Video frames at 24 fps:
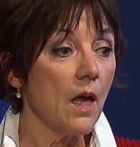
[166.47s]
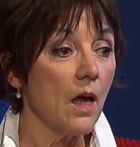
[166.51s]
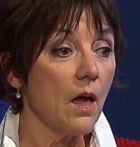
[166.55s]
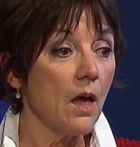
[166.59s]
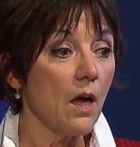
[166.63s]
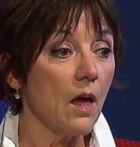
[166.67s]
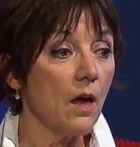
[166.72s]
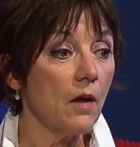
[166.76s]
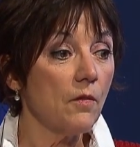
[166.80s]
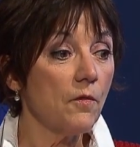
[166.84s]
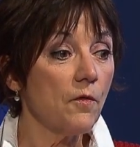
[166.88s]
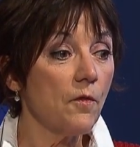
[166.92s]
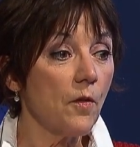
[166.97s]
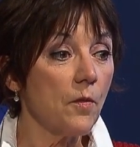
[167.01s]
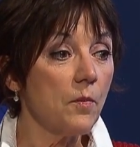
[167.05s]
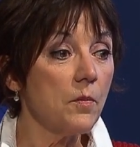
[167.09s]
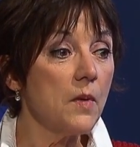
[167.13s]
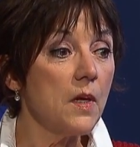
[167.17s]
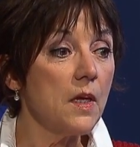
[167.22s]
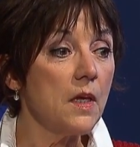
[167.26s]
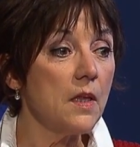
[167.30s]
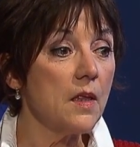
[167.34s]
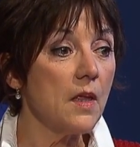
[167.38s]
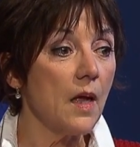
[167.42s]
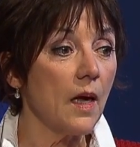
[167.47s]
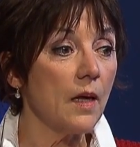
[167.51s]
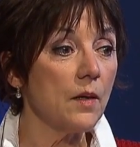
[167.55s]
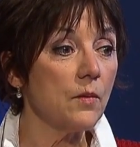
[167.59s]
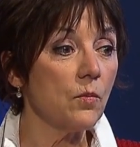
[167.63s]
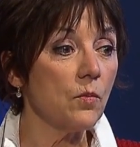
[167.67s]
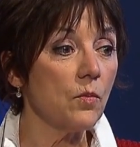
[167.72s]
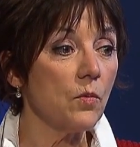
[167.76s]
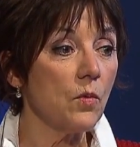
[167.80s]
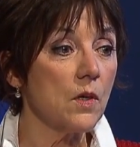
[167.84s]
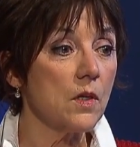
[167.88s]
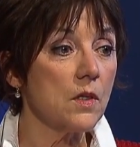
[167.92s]
uh, for me, that
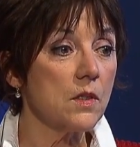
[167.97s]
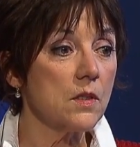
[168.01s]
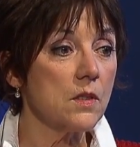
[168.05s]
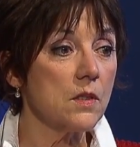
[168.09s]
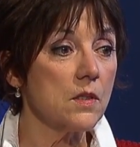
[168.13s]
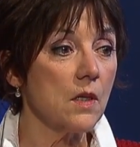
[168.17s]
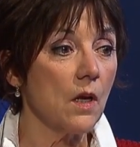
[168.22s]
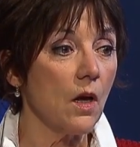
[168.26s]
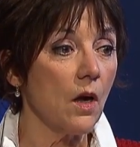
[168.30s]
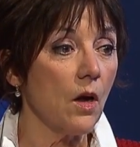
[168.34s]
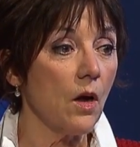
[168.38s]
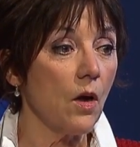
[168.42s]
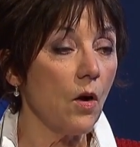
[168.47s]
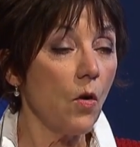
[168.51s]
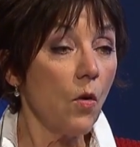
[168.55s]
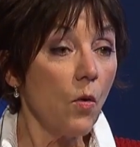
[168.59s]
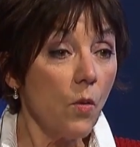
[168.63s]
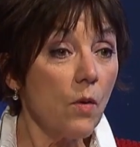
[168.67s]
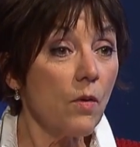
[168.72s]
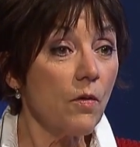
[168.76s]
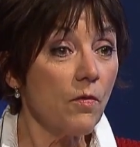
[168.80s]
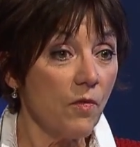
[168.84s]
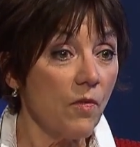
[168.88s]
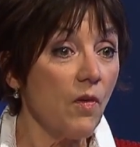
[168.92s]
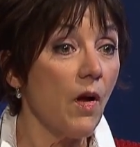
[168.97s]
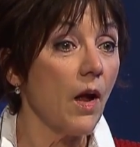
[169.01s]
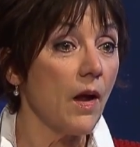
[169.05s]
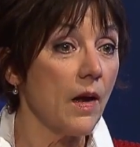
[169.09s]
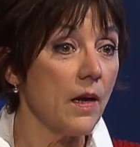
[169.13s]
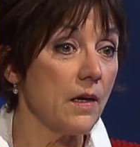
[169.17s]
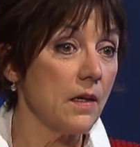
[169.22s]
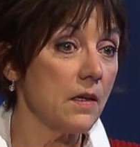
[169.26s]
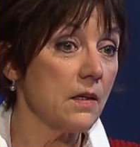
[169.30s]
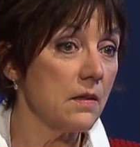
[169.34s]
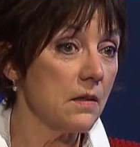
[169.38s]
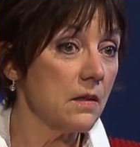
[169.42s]
was a
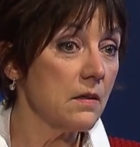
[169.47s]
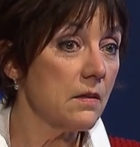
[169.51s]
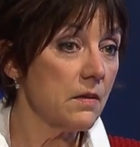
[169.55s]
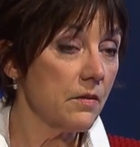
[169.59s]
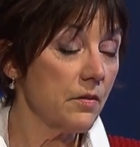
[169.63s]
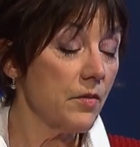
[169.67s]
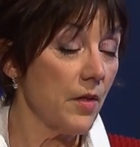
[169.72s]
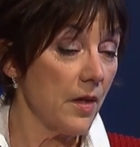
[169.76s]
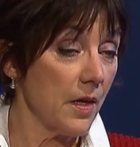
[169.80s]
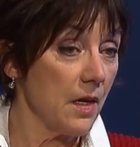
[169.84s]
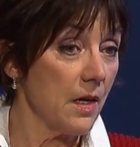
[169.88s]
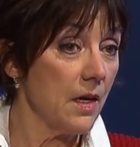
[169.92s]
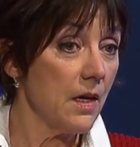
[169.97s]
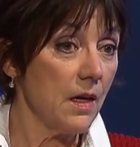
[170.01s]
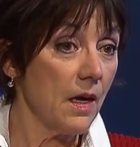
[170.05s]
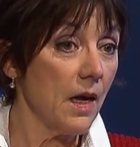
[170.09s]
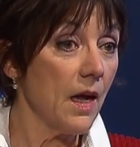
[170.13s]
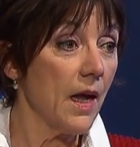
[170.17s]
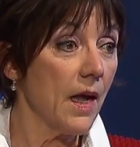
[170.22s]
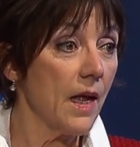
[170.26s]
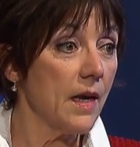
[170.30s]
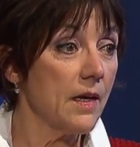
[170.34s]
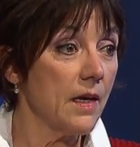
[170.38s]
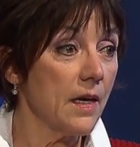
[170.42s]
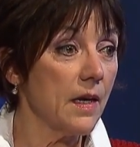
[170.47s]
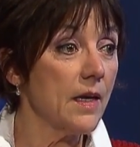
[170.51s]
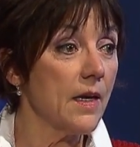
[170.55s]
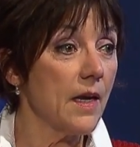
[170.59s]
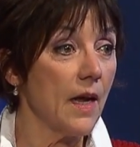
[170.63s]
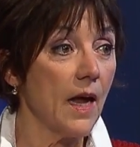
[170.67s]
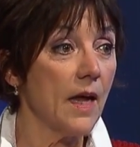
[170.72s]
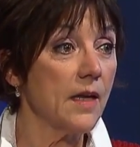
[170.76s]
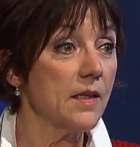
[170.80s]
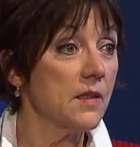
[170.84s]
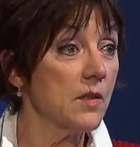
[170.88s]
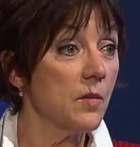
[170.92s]
horrifying thing, and it
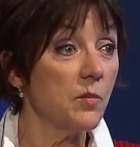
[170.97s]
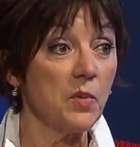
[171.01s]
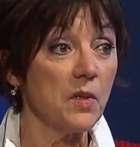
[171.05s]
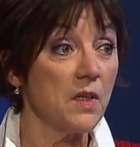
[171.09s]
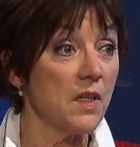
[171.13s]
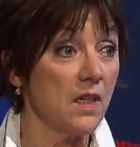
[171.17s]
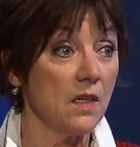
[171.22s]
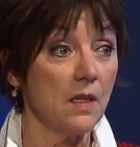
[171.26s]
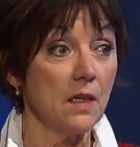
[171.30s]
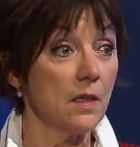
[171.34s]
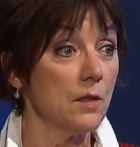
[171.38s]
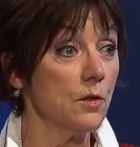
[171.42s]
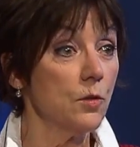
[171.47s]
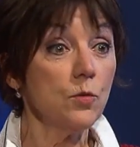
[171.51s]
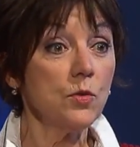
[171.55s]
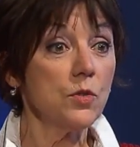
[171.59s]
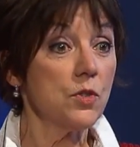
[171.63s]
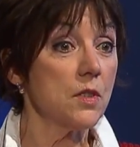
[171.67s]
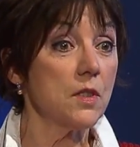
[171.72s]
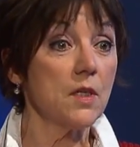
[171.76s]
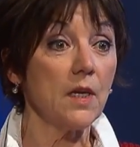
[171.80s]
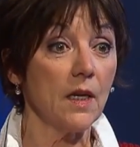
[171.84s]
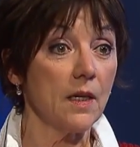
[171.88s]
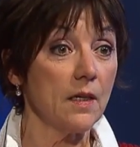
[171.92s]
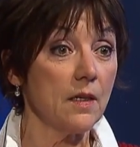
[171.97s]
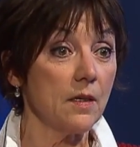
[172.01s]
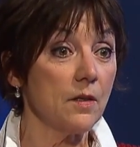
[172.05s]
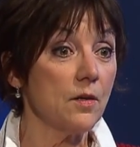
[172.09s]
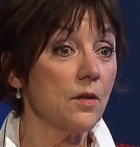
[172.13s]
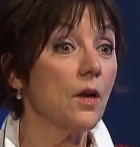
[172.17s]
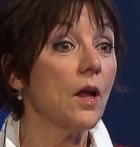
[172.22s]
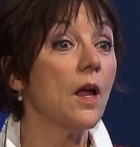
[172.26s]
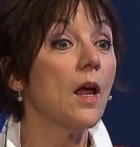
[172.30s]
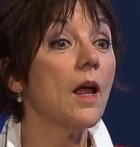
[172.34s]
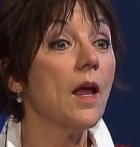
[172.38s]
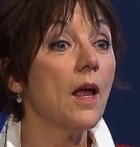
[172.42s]
had to be elucidated
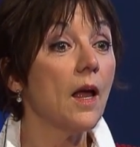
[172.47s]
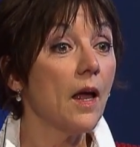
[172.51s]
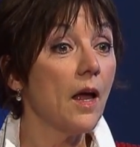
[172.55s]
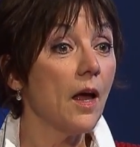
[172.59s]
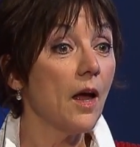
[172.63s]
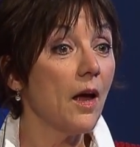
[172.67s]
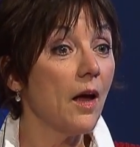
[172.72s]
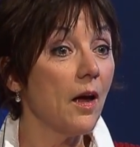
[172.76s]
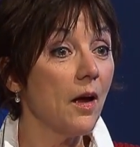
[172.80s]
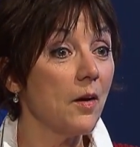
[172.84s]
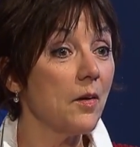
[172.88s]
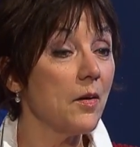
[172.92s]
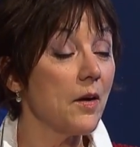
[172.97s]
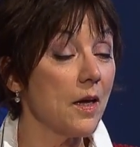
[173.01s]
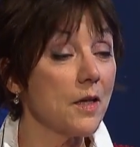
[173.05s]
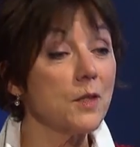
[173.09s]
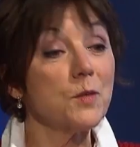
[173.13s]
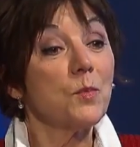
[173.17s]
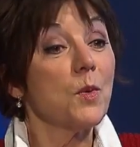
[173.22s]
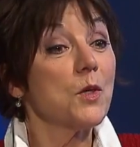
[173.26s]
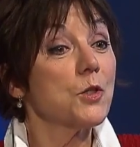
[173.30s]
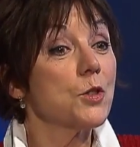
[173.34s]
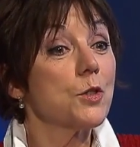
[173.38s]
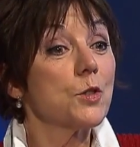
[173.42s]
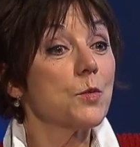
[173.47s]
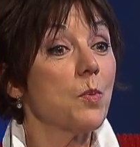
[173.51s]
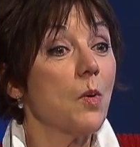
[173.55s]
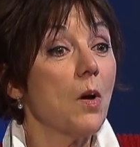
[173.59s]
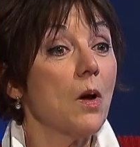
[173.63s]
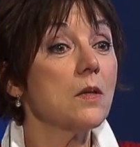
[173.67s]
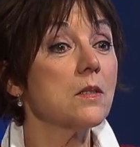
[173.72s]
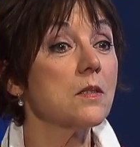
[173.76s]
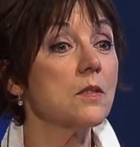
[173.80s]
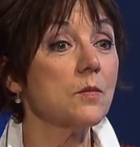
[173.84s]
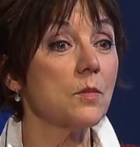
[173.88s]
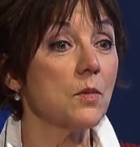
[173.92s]
Uh, as much as
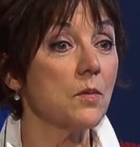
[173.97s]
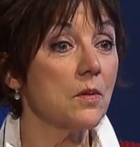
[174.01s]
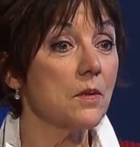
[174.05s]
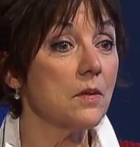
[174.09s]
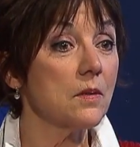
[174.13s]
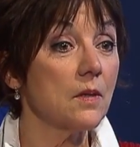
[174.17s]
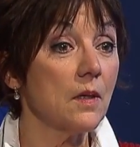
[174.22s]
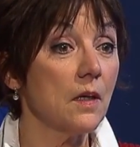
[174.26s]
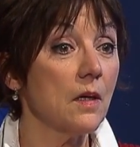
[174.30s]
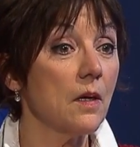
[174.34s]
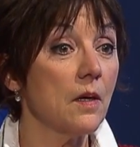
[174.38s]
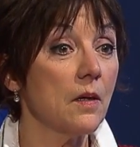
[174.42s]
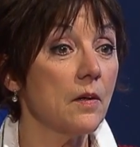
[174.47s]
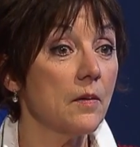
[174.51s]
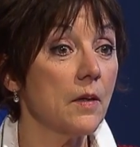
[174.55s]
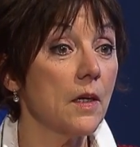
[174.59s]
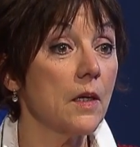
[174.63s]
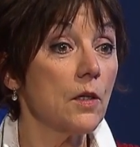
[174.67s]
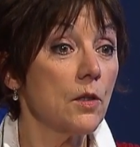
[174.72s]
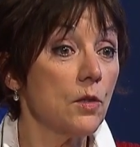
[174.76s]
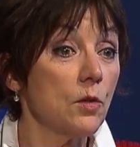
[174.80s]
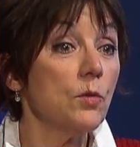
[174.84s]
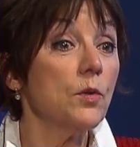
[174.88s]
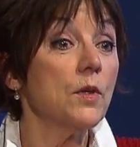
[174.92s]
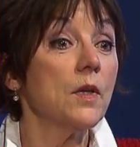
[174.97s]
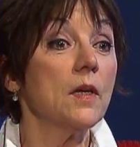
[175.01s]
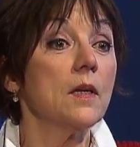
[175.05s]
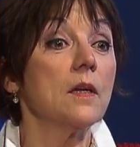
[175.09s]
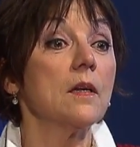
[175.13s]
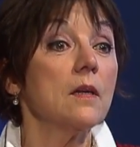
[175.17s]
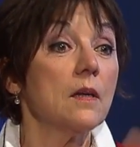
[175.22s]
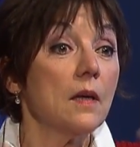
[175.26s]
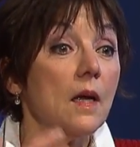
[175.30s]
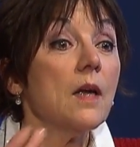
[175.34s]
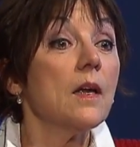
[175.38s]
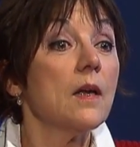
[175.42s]
possible, uh,
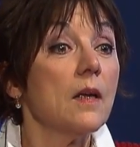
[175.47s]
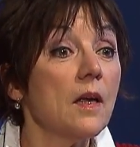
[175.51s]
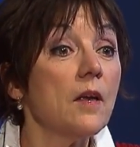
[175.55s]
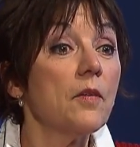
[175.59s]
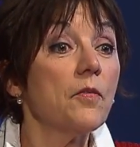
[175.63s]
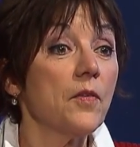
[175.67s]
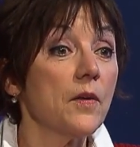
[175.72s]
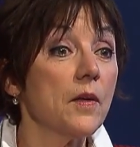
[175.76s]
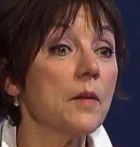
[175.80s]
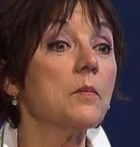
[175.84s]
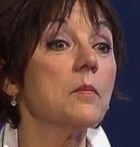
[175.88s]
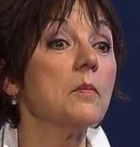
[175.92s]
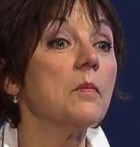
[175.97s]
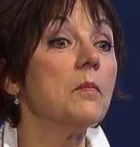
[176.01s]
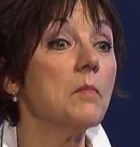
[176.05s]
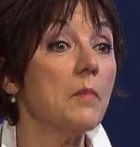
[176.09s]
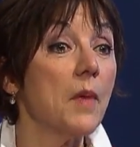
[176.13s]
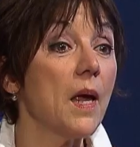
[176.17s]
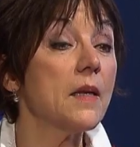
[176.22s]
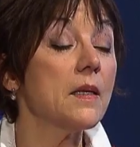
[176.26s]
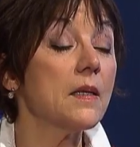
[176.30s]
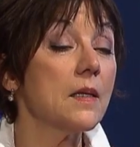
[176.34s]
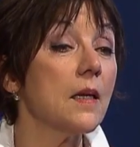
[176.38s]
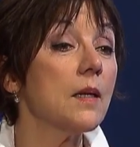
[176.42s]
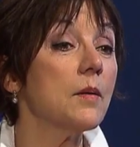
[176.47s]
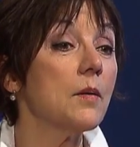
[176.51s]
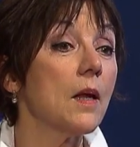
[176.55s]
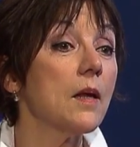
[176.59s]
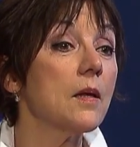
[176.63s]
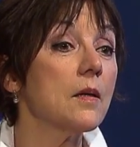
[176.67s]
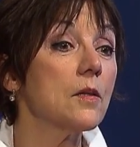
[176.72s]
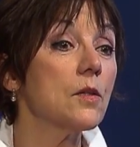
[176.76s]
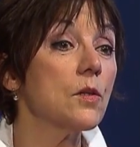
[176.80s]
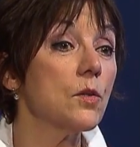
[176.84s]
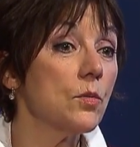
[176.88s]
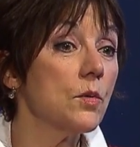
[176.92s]
including if it meant I
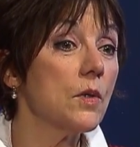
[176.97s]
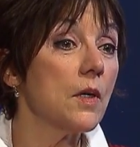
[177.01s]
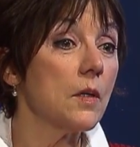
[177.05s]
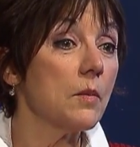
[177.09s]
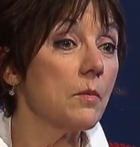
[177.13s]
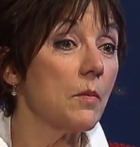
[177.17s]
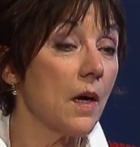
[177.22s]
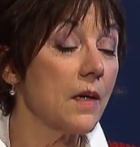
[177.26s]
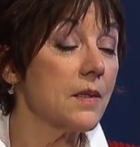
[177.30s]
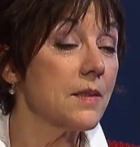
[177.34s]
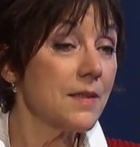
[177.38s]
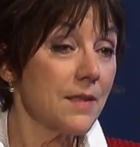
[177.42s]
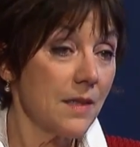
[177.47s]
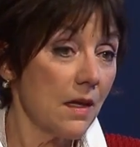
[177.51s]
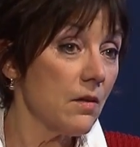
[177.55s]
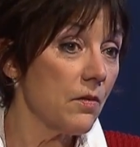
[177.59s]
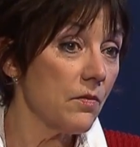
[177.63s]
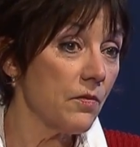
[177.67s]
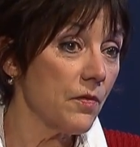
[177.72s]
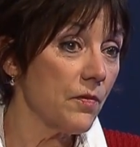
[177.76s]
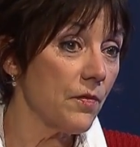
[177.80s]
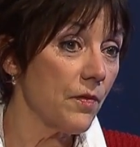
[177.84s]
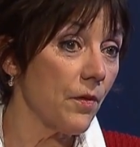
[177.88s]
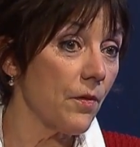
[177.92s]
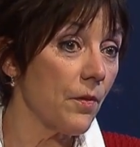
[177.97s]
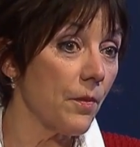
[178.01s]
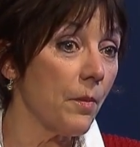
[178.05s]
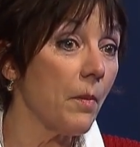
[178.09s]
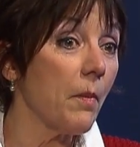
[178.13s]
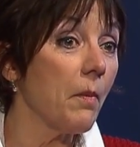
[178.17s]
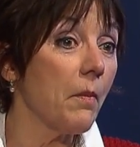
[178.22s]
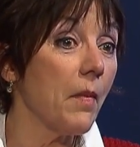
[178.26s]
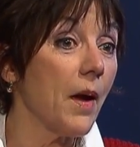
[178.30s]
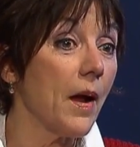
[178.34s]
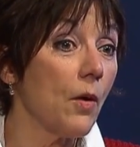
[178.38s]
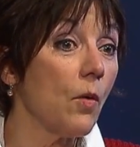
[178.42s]
including myself or
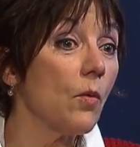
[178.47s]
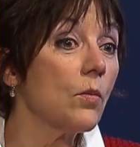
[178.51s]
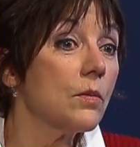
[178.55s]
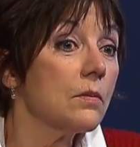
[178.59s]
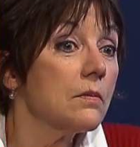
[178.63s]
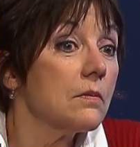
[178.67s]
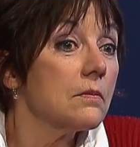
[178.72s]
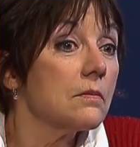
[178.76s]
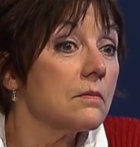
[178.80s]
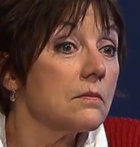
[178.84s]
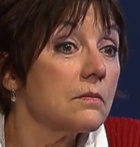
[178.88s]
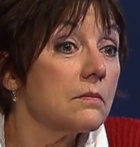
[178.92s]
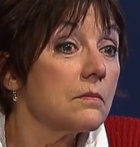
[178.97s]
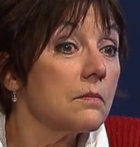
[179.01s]
my own